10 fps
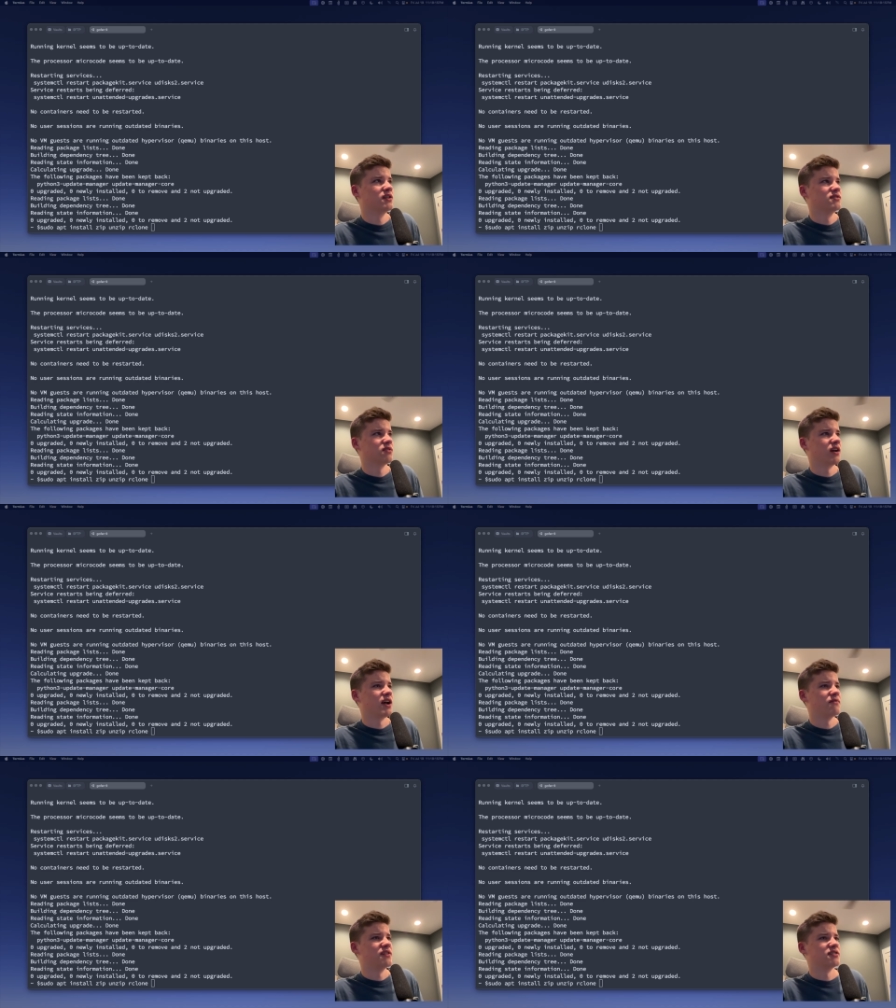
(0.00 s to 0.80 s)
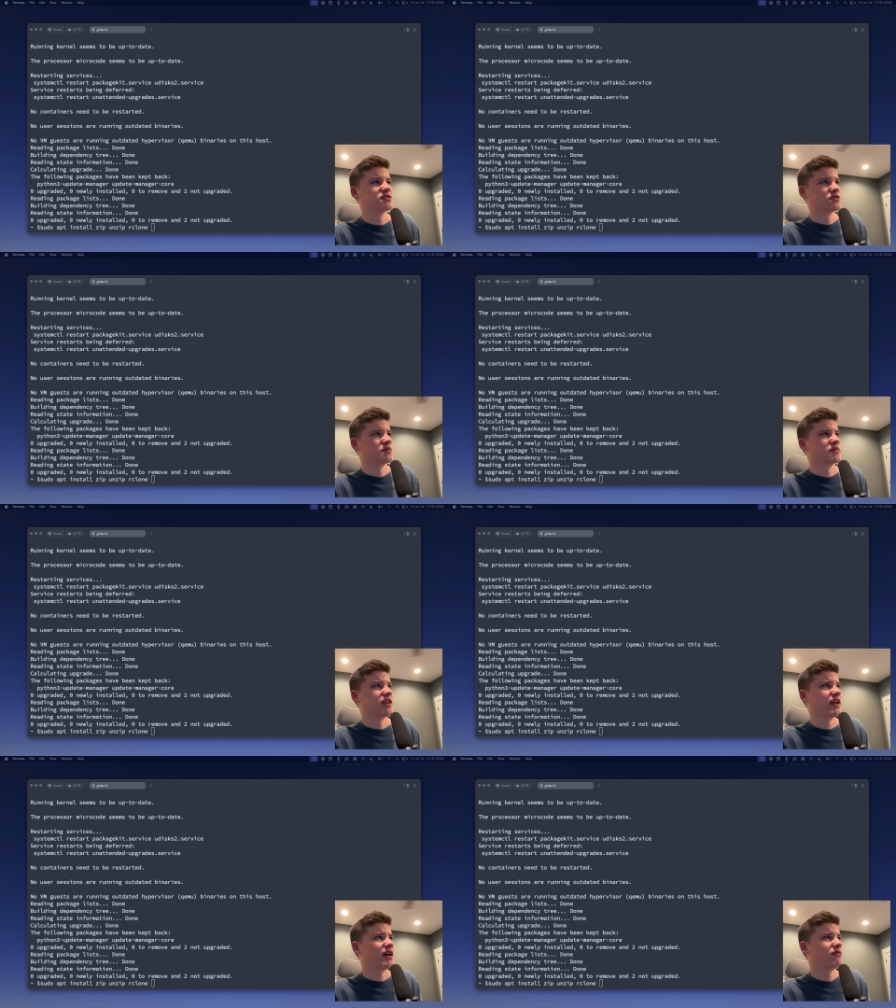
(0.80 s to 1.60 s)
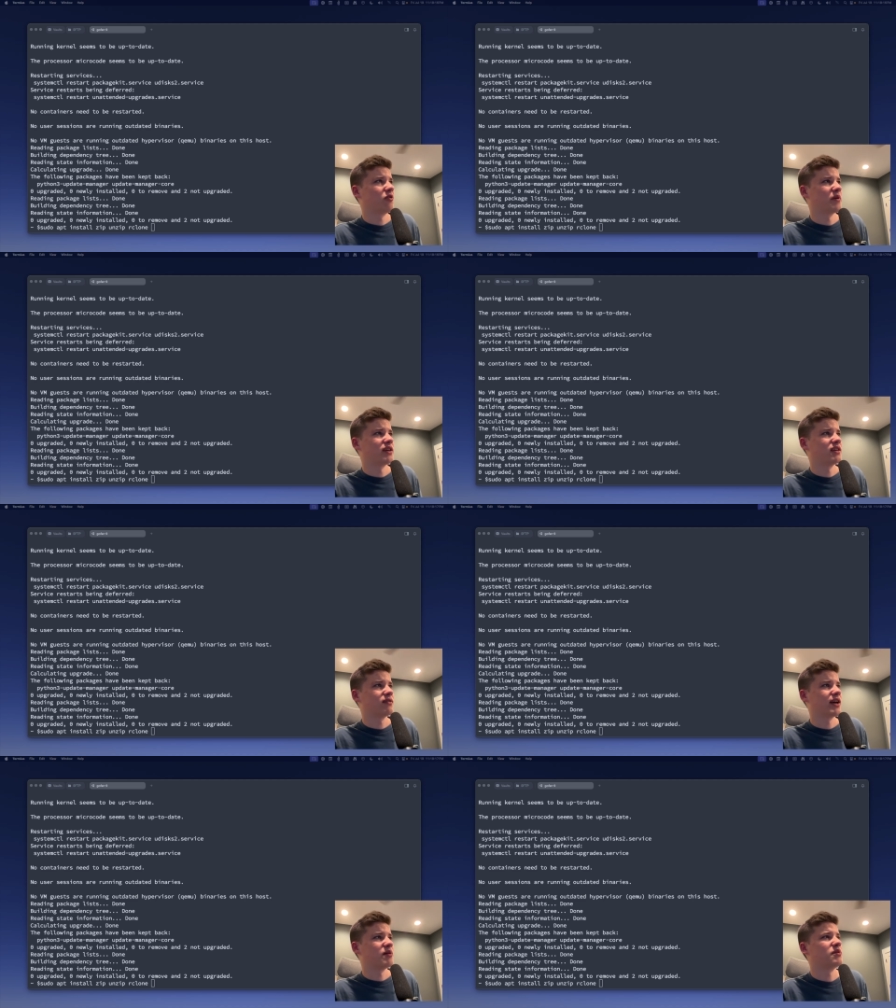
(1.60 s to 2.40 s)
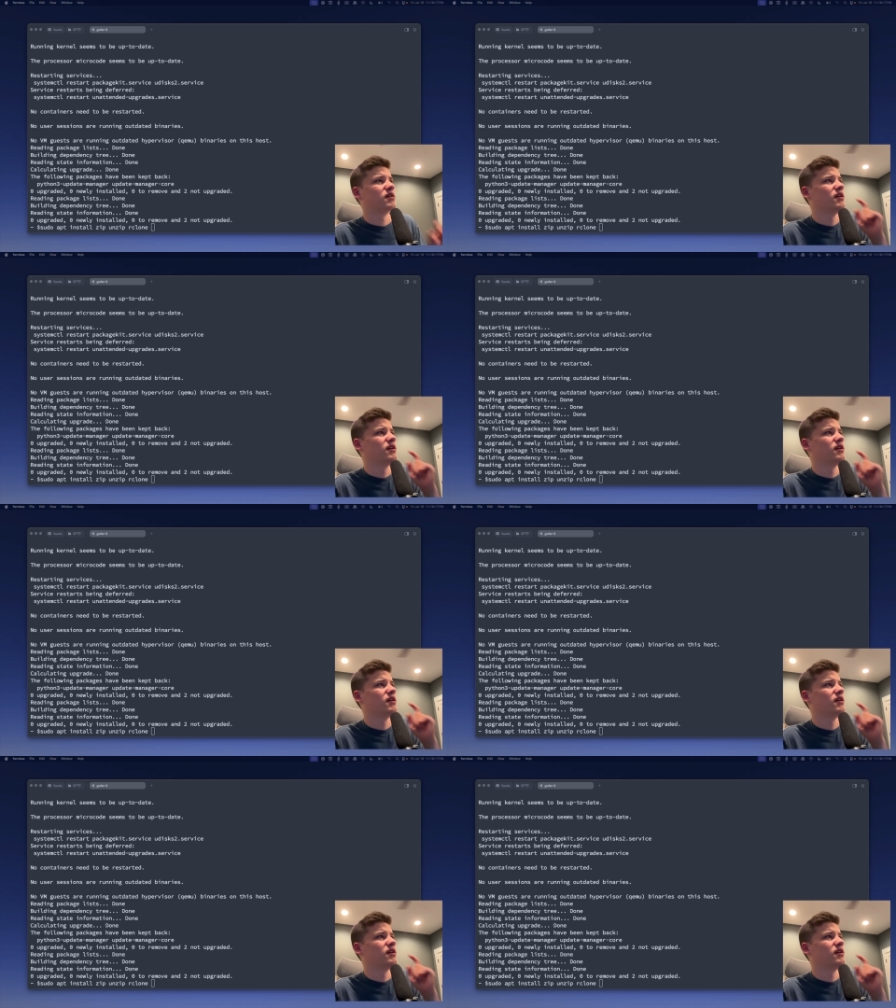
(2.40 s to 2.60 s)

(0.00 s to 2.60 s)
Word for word: So I have this script that I have on my GitLab,